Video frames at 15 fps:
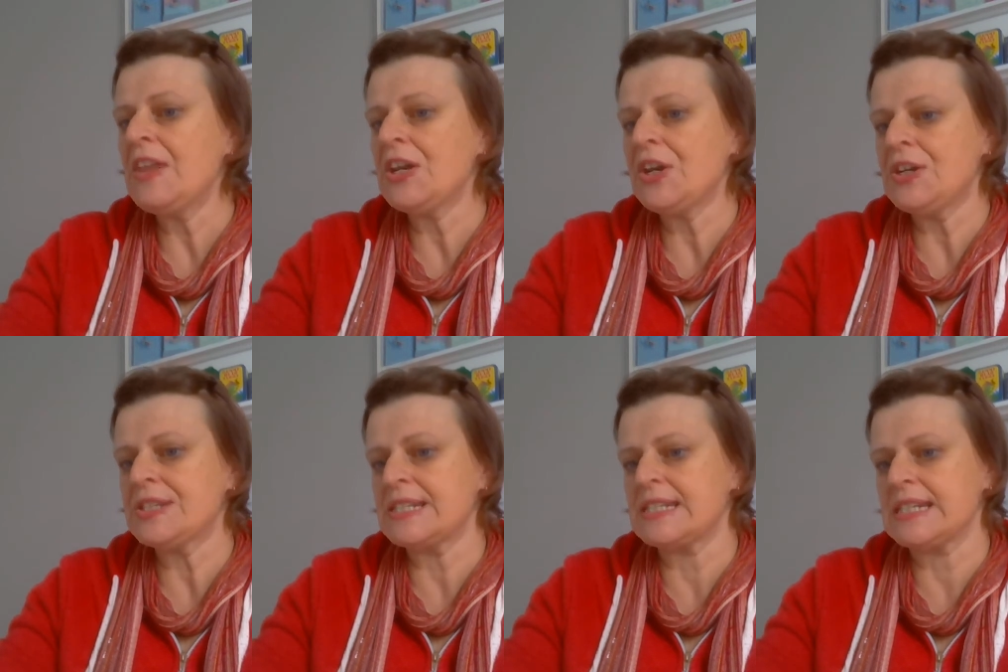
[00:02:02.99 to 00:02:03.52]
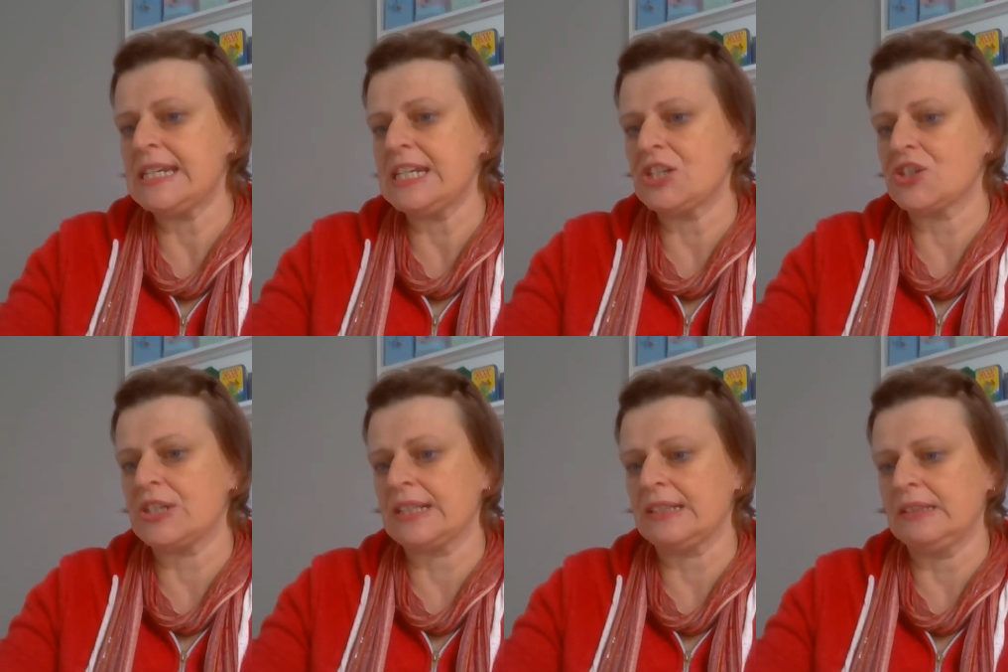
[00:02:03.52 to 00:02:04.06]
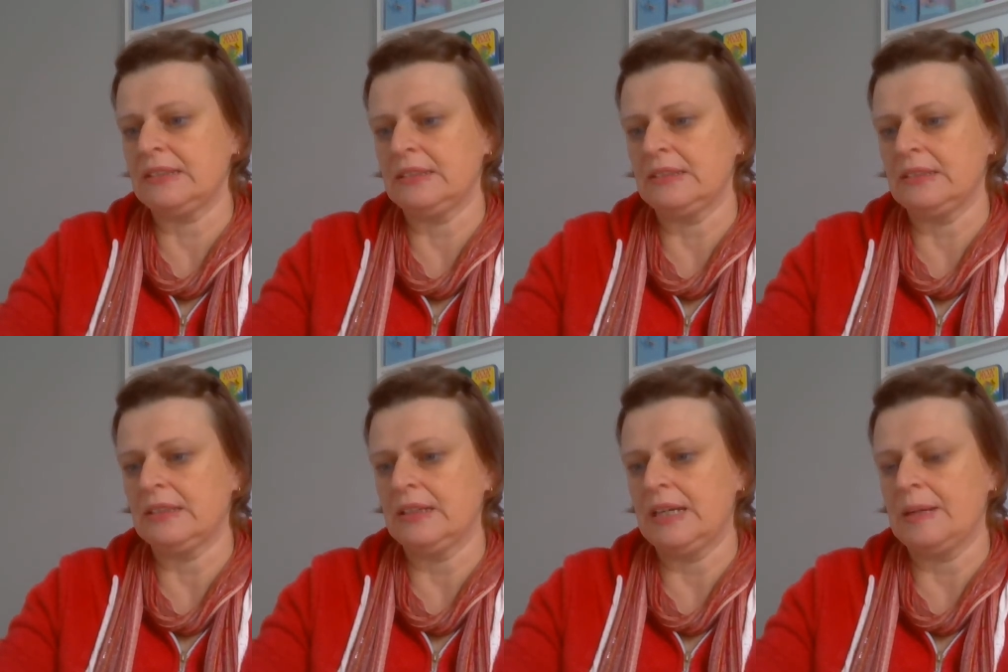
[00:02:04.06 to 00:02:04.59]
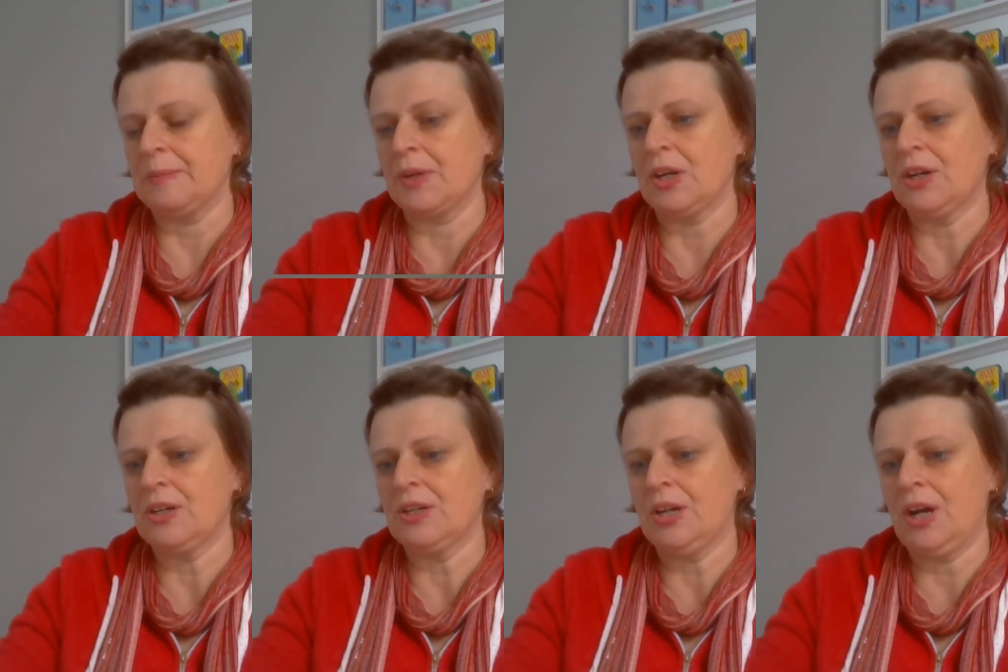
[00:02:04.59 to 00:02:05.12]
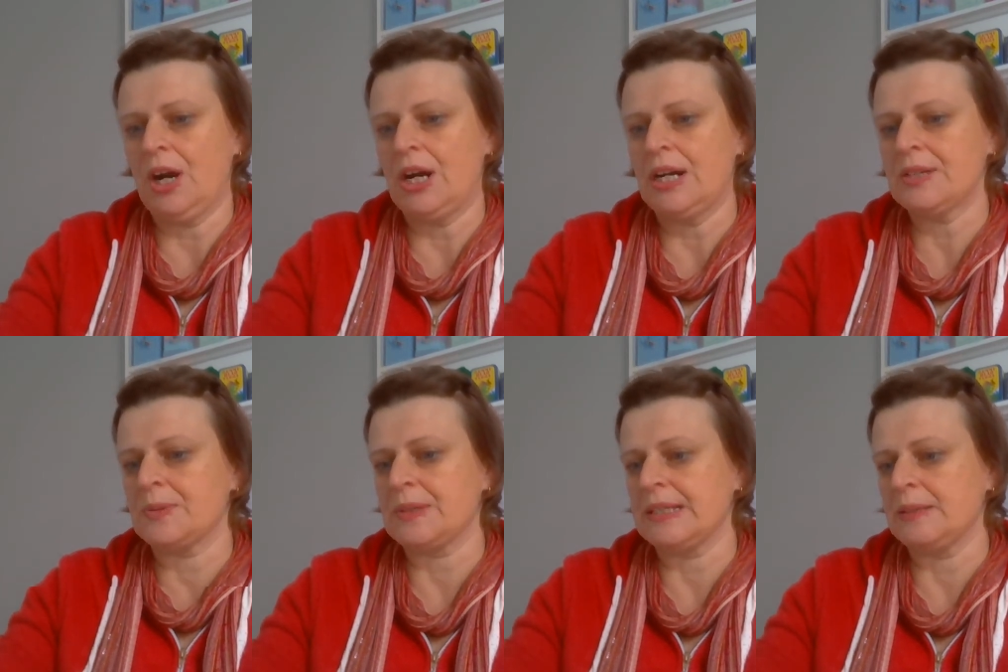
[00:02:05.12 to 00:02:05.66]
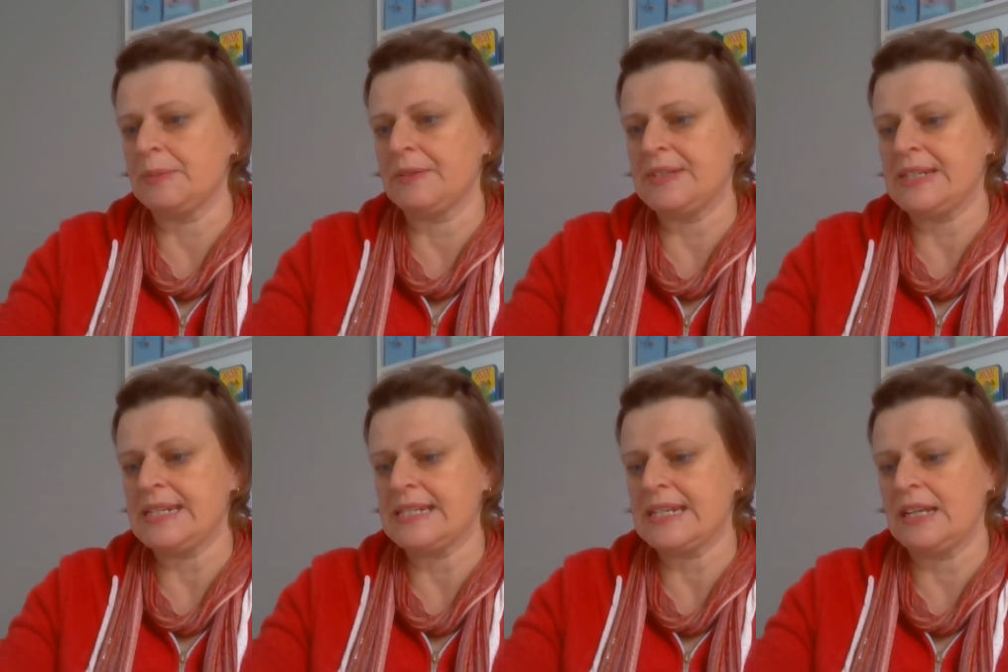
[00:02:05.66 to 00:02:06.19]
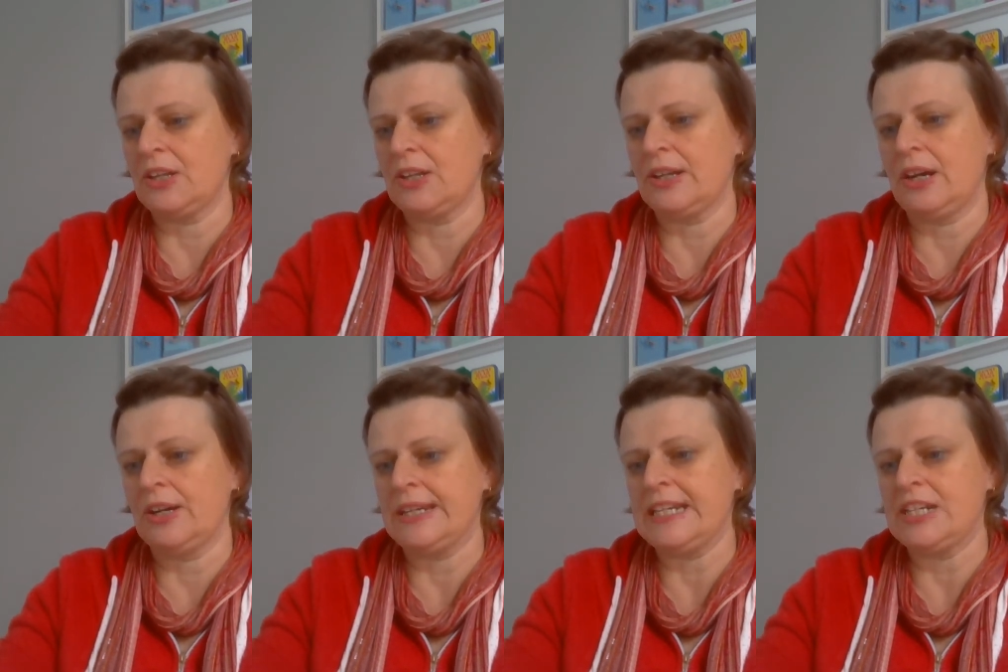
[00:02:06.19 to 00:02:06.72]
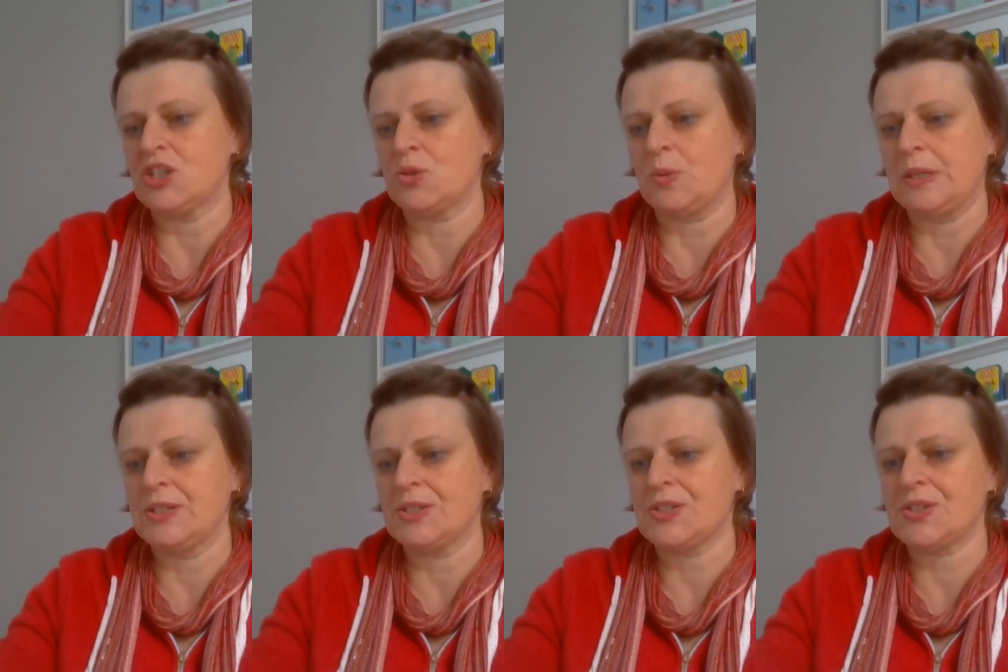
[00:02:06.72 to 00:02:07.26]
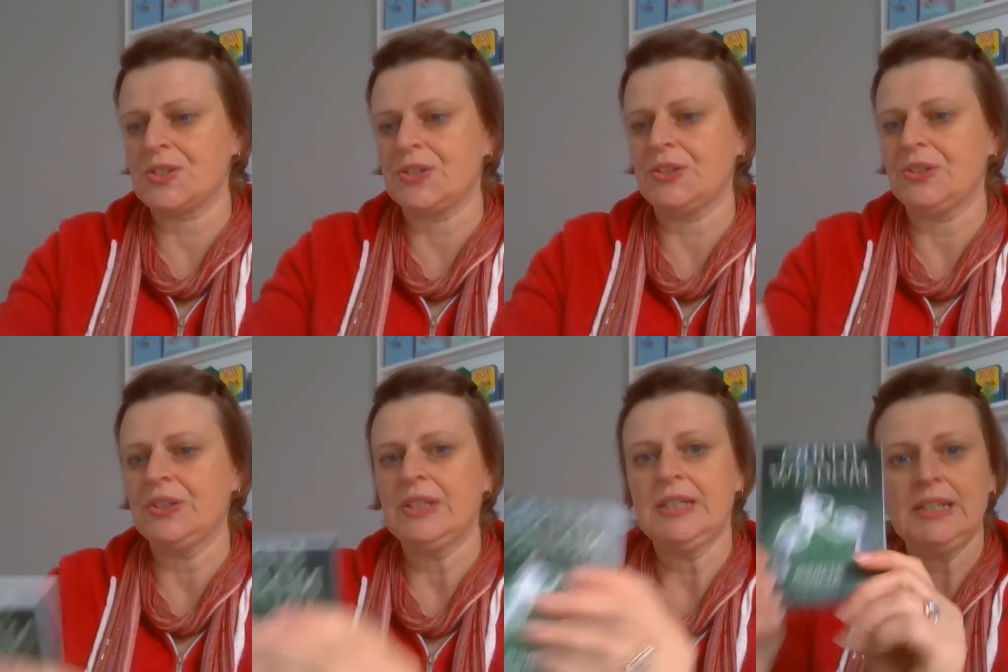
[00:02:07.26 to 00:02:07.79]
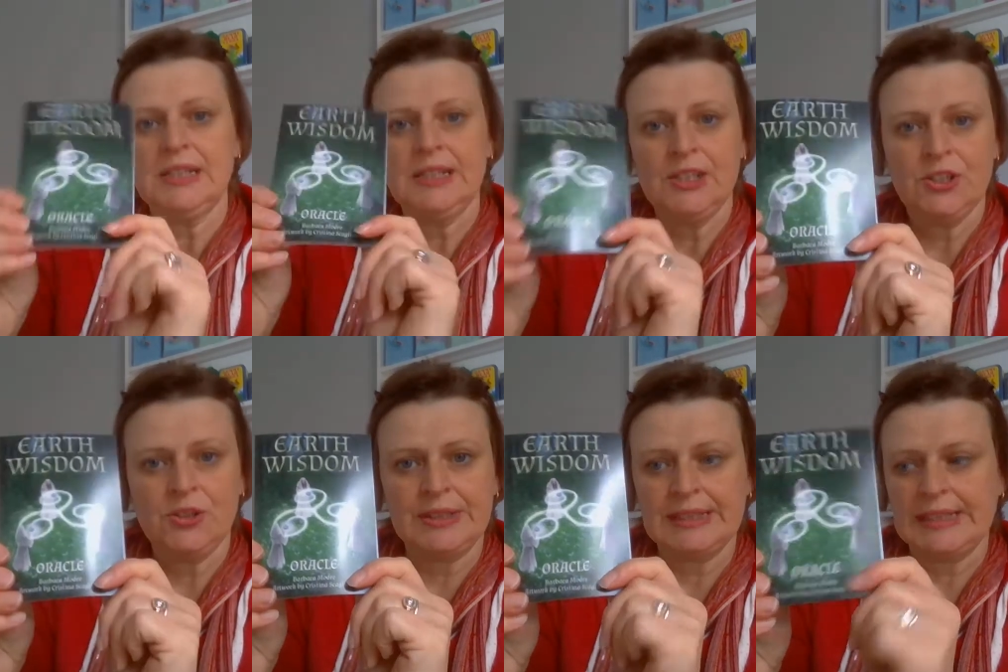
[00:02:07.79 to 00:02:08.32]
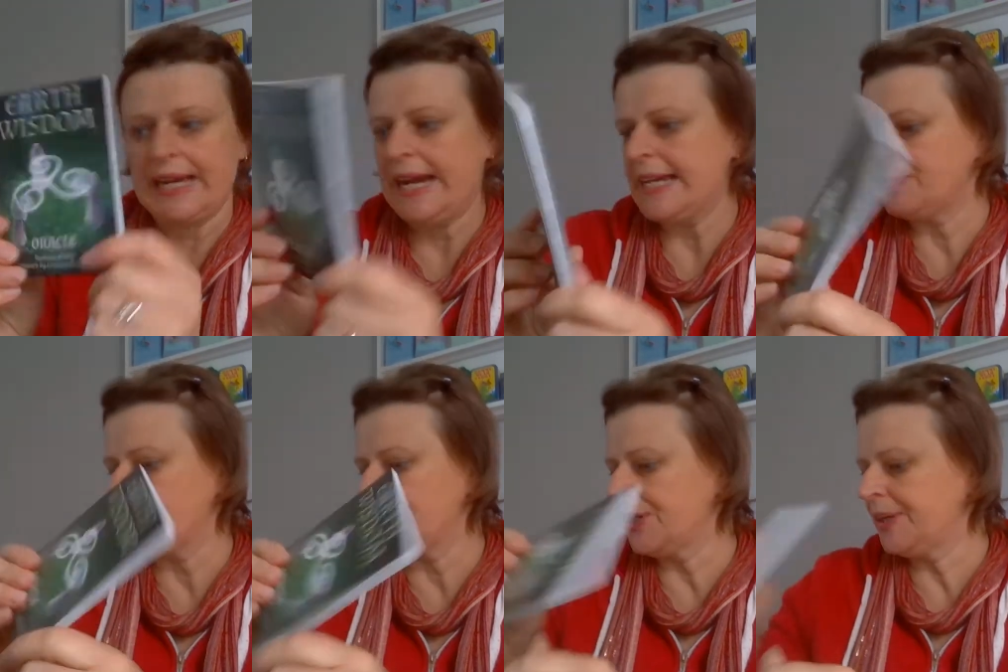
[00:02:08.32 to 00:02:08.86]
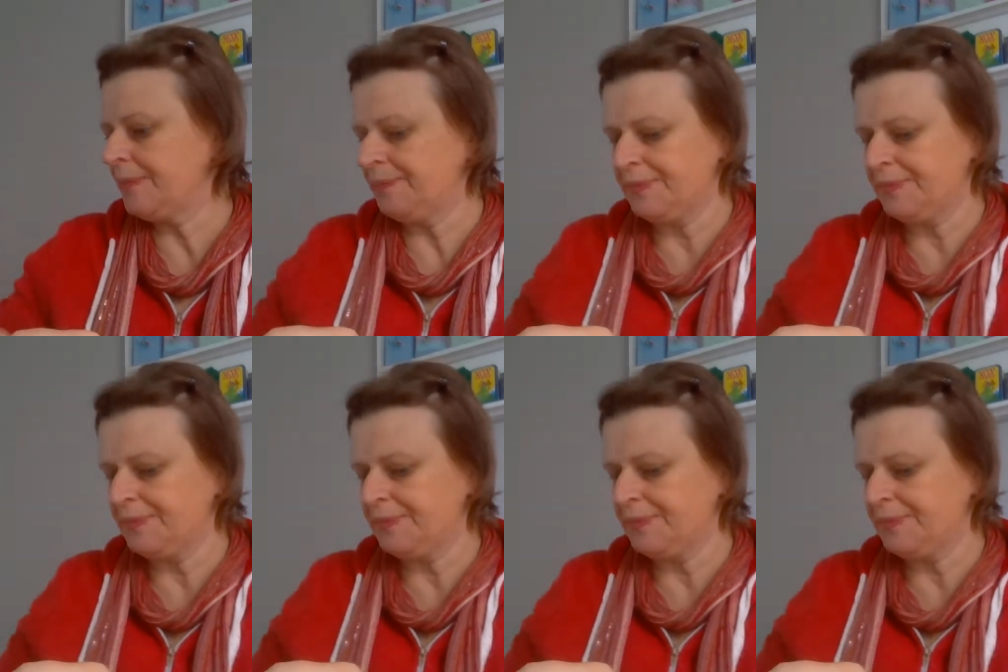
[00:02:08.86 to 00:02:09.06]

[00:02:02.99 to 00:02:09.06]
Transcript: it goes into each little card with a little bit of detail on each one. So your little guidebook.